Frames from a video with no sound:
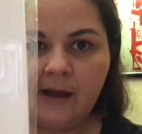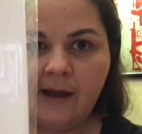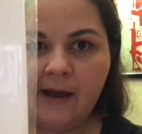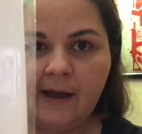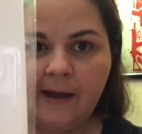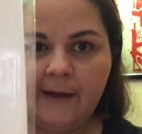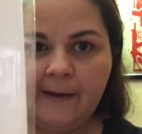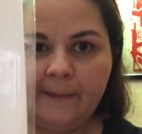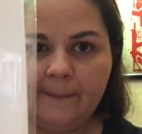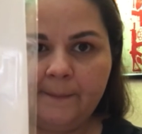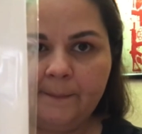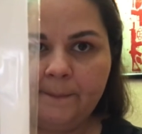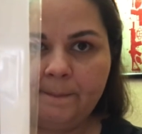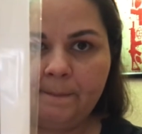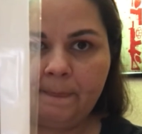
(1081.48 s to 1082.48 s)

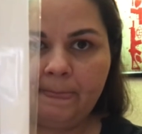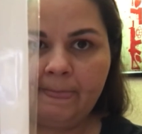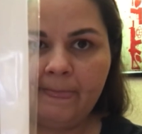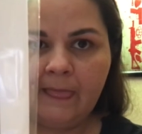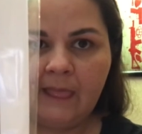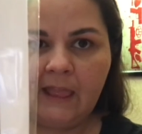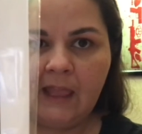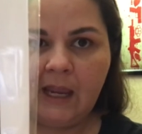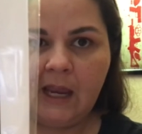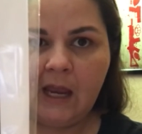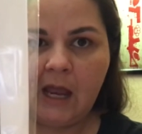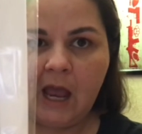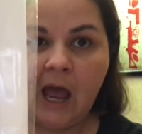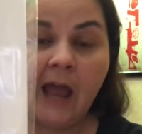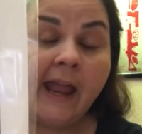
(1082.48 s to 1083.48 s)
I
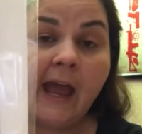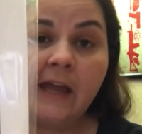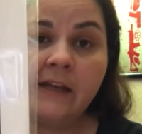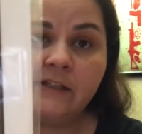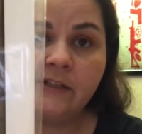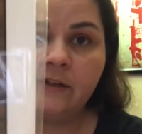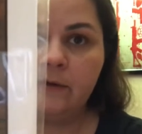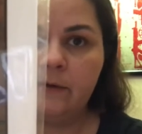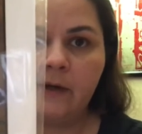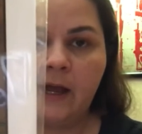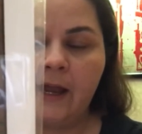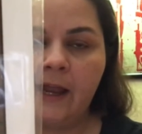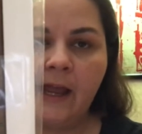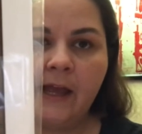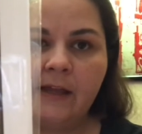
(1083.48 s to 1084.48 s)
had
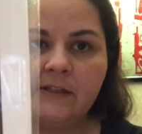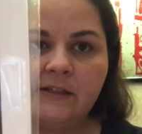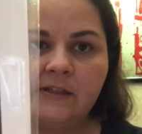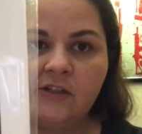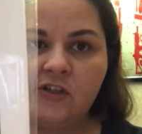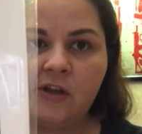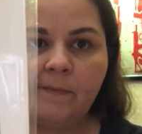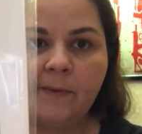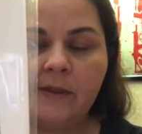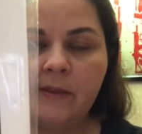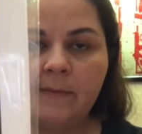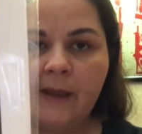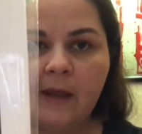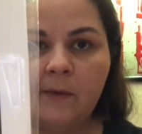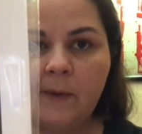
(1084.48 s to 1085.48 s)
to jump on the
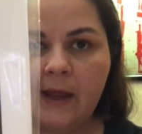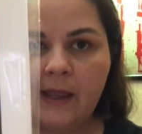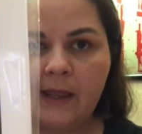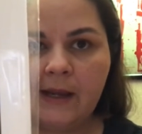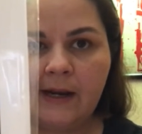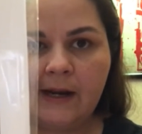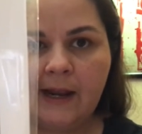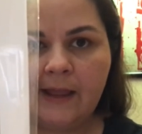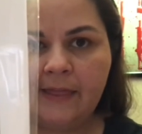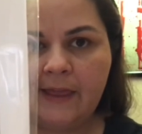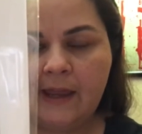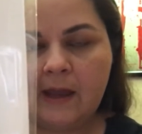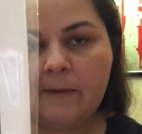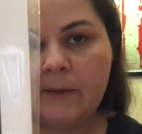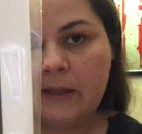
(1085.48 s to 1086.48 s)
bandwagon, and I
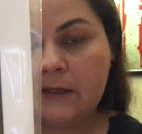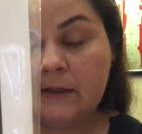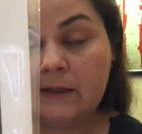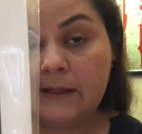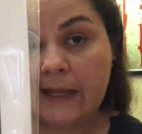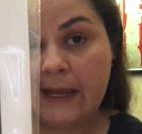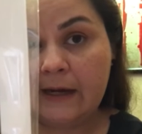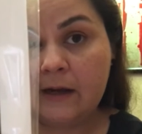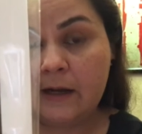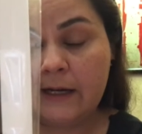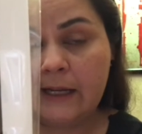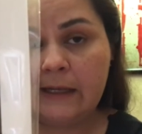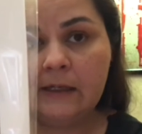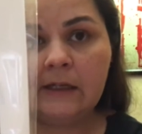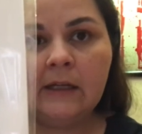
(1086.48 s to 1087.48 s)
think I'm a little late on
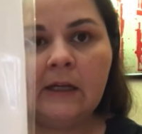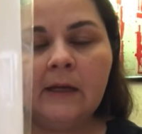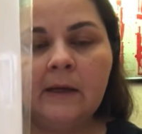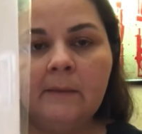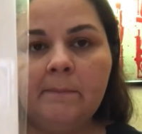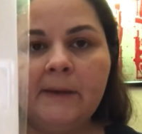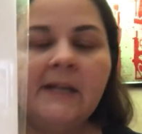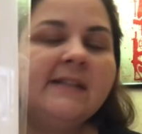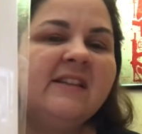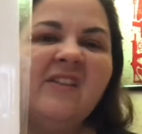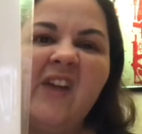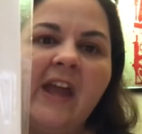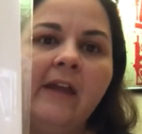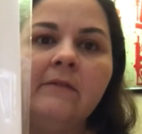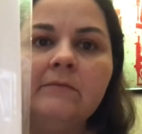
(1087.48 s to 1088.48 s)
it, but it's
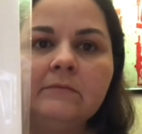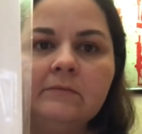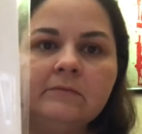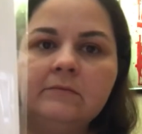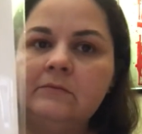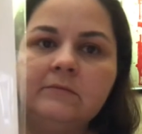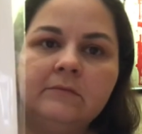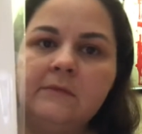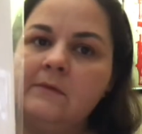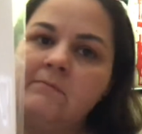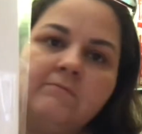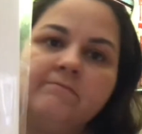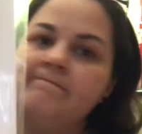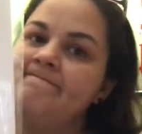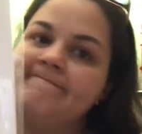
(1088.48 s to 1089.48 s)
okay.
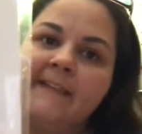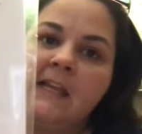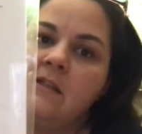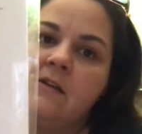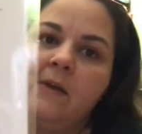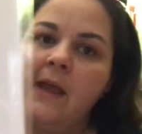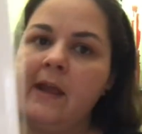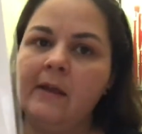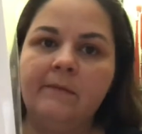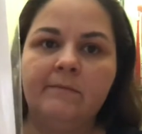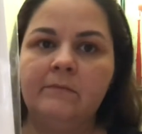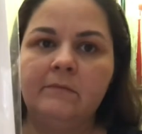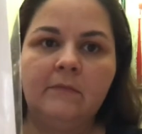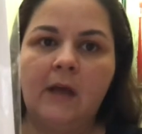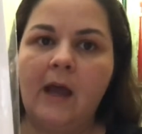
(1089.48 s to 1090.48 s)
It's okay.
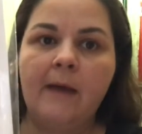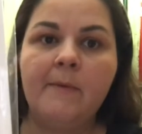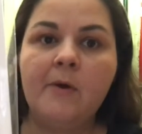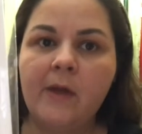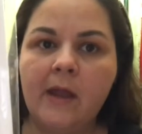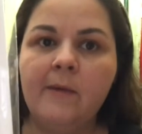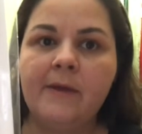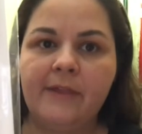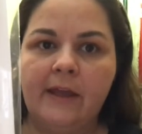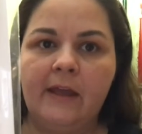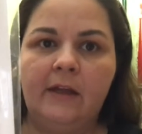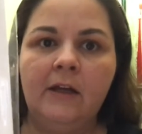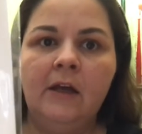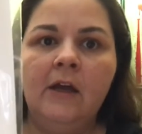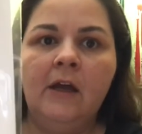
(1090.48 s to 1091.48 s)
I'm okay with
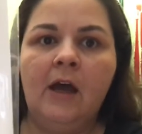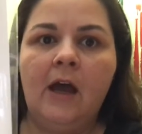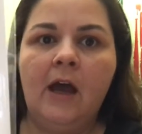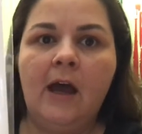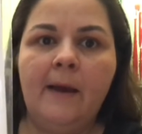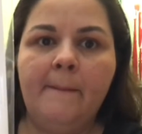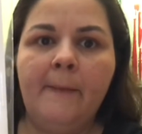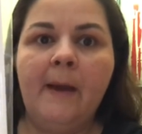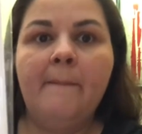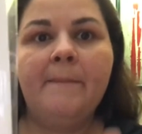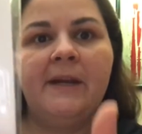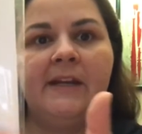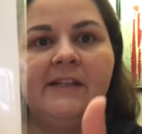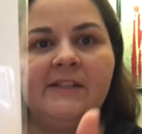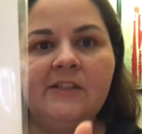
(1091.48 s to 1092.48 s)
it.
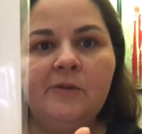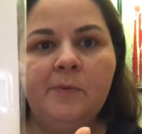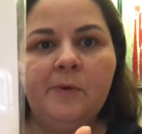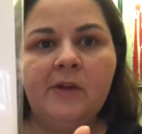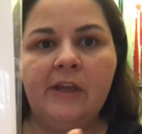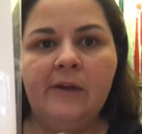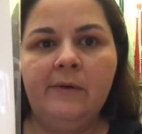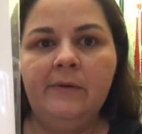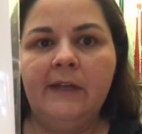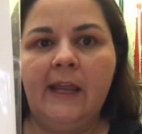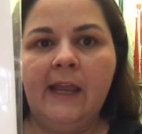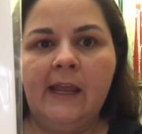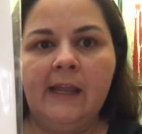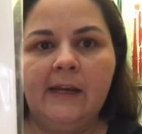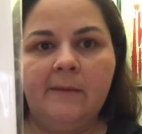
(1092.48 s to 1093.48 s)
But it's super cute,
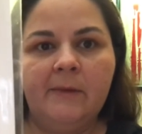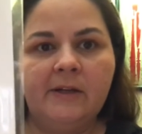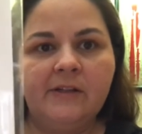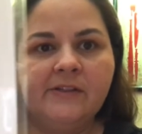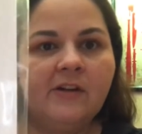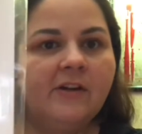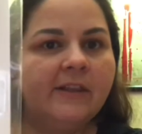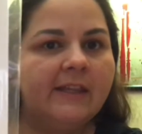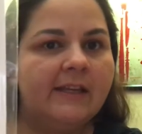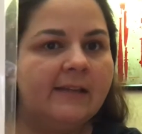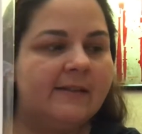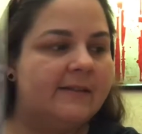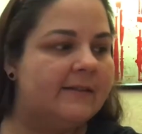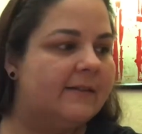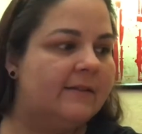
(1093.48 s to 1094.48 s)
and I'm gonna start
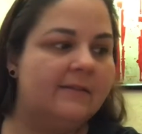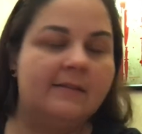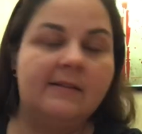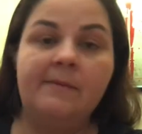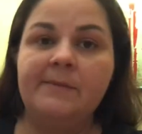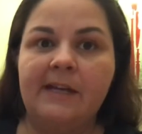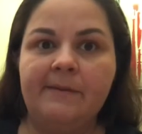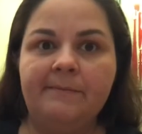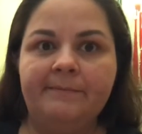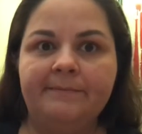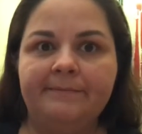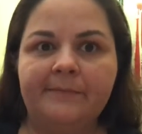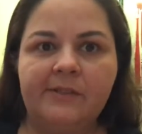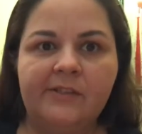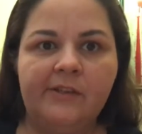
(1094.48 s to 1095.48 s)
this sometime
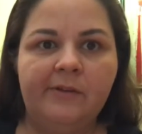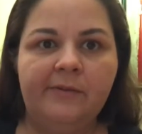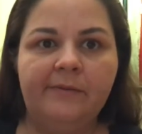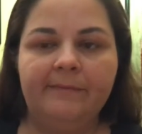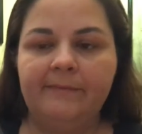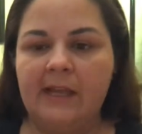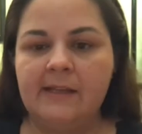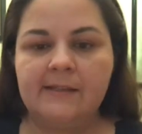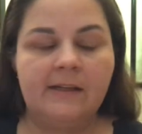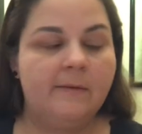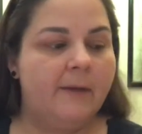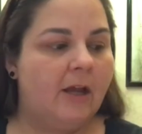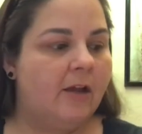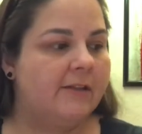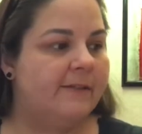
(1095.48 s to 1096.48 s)
soon. It's gonna
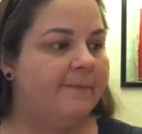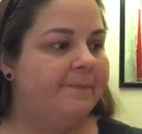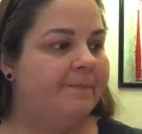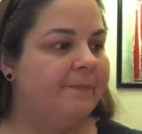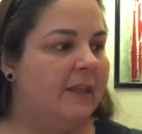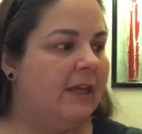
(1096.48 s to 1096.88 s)
be awesome.